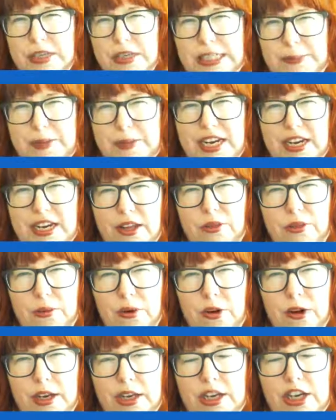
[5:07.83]
were speeding
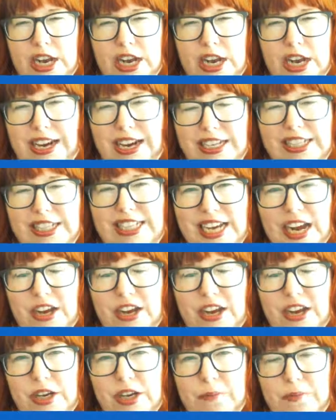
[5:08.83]
through it, I could see how
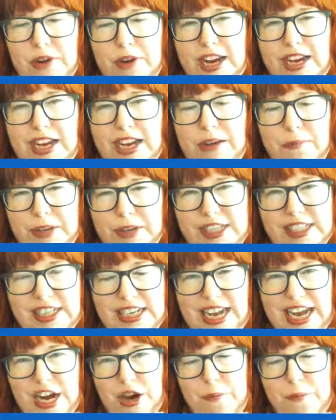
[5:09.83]
you could break it, and plus
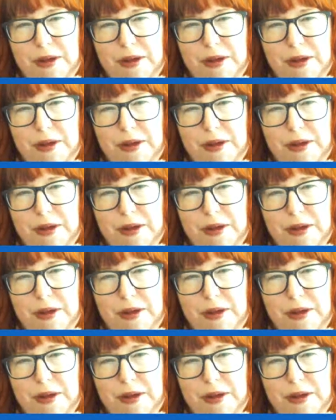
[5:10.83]
like air